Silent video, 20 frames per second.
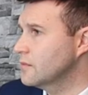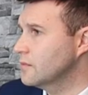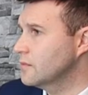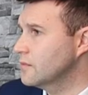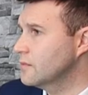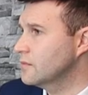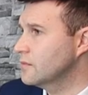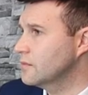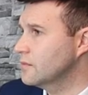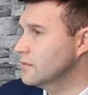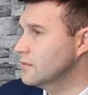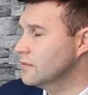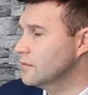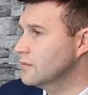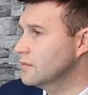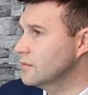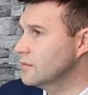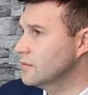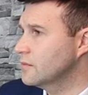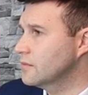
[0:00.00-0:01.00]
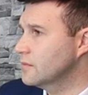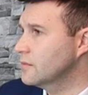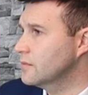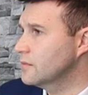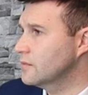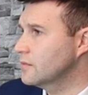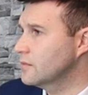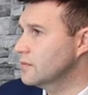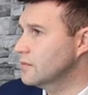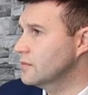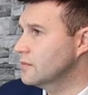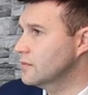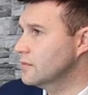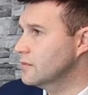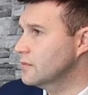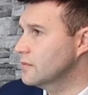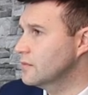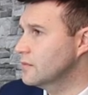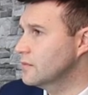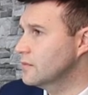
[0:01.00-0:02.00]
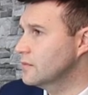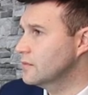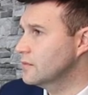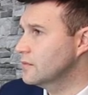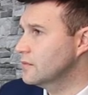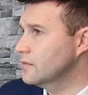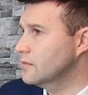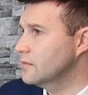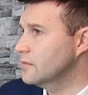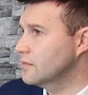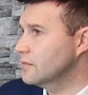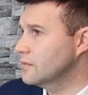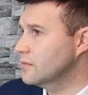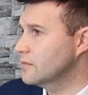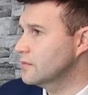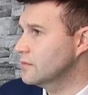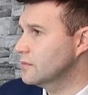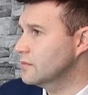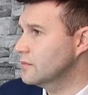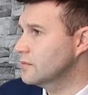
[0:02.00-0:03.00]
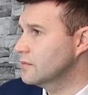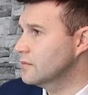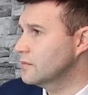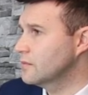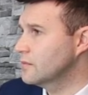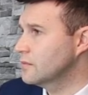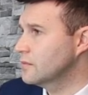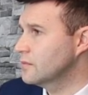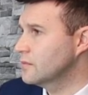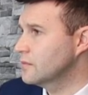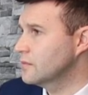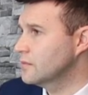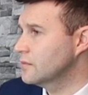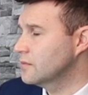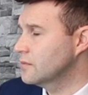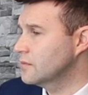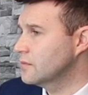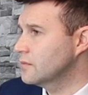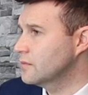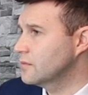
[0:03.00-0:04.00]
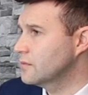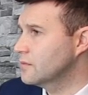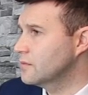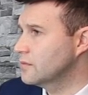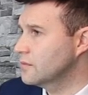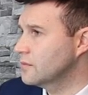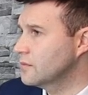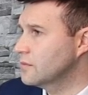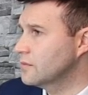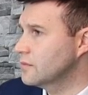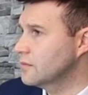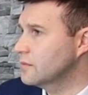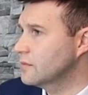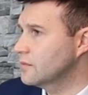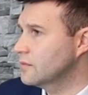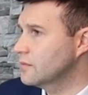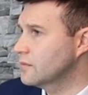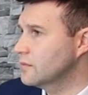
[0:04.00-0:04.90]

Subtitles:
This person isn't speaking.